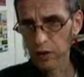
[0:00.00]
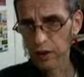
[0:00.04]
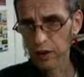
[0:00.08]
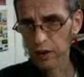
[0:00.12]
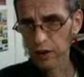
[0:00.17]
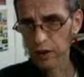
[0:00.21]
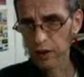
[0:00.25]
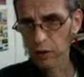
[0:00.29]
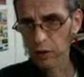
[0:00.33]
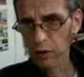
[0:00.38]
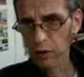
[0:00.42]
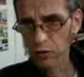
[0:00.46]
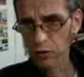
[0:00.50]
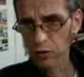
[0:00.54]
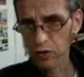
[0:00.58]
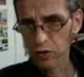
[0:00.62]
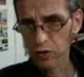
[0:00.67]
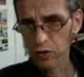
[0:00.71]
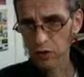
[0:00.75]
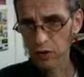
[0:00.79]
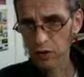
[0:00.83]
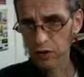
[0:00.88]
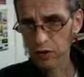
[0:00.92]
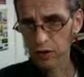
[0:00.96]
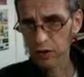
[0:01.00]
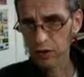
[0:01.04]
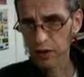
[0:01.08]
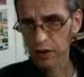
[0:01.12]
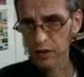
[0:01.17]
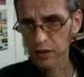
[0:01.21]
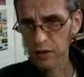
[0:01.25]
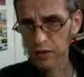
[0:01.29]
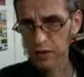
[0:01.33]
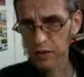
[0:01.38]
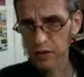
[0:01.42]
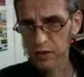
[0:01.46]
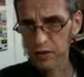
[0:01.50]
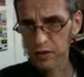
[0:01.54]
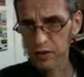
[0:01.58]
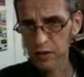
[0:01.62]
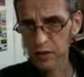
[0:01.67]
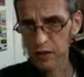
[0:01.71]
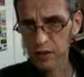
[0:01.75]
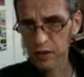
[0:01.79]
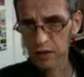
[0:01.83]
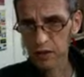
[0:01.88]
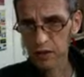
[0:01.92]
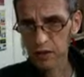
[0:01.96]
the ghost continents,
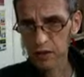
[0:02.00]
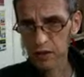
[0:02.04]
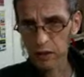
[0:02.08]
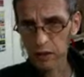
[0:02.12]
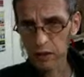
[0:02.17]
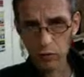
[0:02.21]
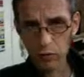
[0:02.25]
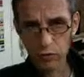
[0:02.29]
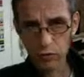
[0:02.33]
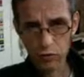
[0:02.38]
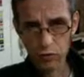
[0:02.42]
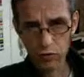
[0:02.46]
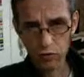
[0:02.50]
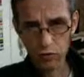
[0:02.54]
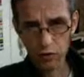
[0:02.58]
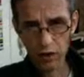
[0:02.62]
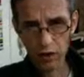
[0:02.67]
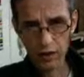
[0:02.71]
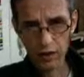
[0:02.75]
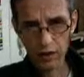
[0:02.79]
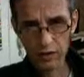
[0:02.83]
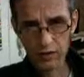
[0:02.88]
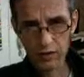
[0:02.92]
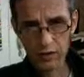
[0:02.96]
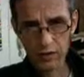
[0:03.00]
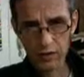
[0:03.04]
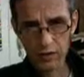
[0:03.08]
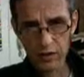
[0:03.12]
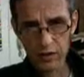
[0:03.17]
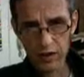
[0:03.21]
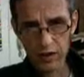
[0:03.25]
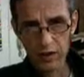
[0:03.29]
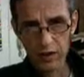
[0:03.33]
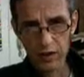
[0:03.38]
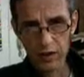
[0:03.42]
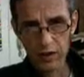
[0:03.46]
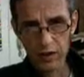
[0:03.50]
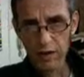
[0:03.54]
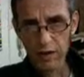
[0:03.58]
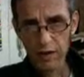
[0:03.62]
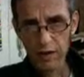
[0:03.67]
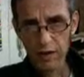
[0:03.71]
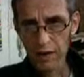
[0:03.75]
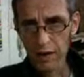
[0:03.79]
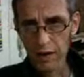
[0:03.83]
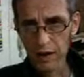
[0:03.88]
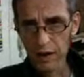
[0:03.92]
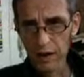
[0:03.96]
the ghost tracks.
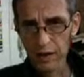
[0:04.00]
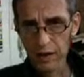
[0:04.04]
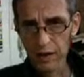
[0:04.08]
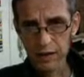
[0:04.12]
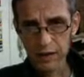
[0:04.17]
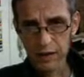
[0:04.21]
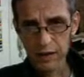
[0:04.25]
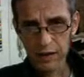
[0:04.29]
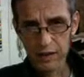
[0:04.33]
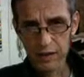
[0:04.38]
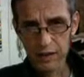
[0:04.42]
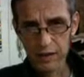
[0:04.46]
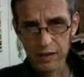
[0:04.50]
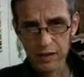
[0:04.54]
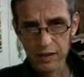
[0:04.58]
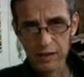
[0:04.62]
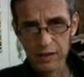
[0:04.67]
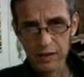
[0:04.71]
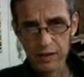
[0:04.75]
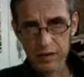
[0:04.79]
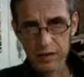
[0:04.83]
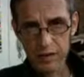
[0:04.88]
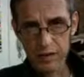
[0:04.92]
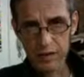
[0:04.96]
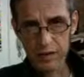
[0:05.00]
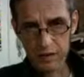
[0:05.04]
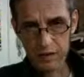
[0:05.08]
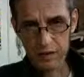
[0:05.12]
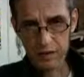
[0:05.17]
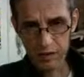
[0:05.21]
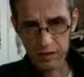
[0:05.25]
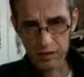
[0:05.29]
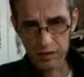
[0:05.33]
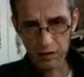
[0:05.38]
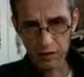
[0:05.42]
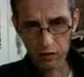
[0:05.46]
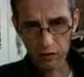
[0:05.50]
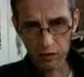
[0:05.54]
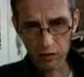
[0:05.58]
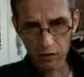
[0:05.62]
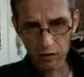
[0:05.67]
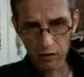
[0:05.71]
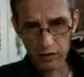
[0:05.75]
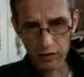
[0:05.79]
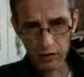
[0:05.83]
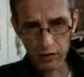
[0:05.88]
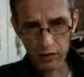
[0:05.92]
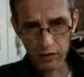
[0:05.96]
It's other
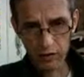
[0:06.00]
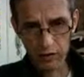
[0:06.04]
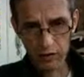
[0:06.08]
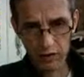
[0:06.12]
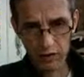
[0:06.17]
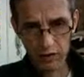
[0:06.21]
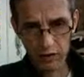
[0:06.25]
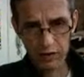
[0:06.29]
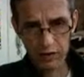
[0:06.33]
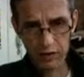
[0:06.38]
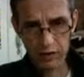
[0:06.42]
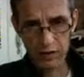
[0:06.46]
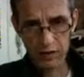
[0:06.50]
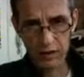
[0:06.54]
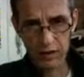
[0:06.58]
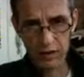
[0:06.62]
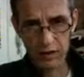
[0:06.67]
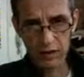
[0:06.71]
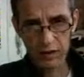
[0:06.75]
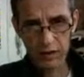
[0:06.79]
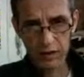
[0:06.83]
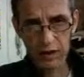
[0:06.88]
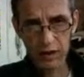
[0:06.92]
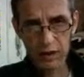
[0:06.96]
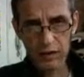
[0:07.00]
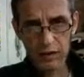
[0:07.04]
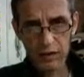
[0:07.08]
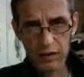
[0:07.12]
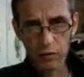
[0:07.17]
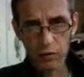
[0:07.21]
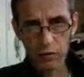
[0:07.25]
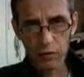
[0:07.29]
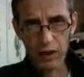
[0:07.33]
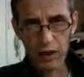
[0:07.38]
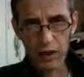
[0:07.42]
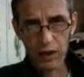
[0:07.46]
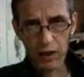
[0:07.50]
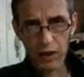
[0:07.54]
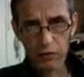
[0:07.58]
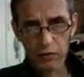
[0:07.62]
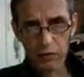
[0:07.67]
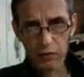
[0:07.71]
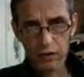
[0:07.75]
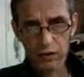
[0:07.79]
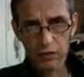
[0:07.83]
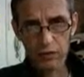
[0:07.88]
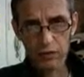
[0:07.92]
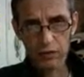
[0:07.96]
continents that they don't
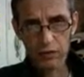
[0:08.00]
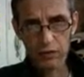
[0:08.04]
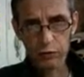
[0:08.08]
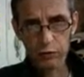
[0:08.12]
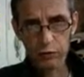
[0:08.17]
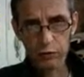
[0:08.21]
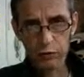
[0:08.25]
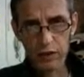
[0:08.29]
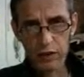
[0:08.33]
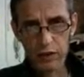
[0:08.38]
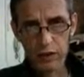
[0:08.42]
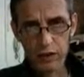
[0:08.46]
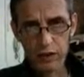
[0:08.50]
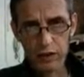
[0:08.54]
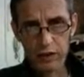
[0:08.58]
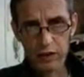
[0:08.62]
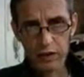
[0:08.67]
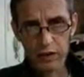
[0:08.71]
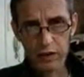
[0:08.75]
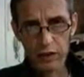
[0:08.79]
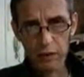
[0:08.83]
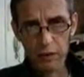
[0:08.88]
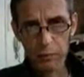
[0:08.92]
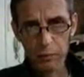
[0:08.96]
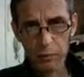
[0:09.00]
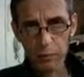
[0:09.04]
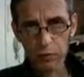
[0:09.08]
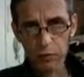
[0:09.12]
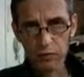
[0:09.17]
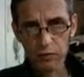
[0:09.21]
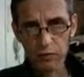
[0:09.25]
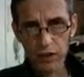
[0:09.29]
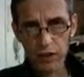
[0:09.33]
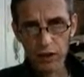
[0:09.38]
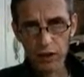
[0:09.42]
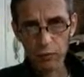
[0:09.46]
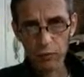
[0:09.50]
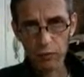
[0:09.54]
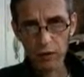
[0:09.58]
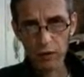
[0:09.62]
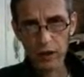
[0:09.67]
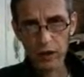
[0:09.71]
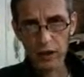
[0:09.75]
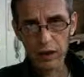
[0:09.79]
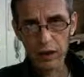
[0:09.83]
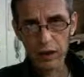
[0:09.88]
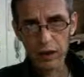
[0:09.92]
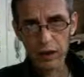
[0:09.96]
accounted for that move that way.
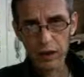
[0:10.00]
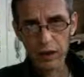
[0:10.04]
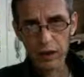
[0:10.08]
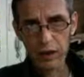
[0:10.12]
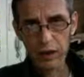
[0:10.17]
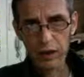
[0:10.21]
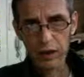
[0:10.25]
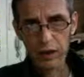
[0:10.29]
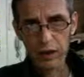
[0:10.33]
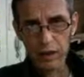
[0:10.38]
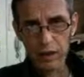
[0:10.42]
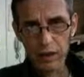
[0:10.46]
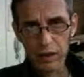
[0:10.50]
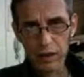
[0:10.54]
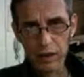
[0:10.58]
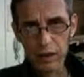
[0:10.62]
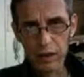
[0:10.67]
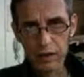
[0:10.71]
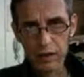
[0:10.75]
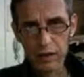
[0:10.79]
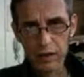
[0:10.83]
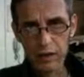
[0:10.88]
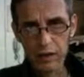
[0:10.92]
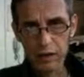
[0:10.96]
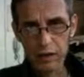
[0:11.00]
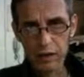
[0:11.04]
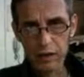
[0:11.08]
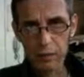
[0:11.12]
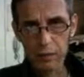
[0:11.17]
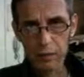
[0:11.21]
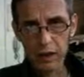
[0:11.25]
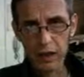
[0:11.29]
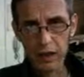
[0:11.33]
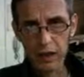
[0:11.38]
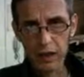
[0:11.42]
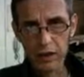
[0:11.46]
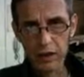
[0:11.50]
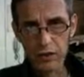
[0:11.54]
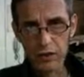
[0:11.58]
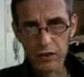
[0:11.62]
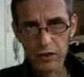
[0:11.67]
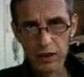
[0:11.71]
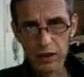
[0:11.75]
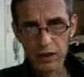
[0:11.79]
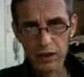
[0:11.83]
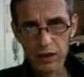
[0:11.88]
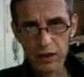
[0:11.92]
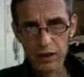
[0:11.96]
At
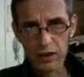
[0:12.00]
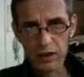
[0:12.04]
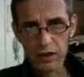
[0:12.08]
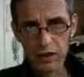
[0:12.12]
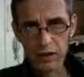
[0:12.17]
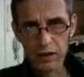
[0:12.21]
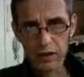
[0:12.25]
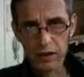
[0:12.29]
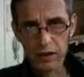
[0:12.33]
Malaysia and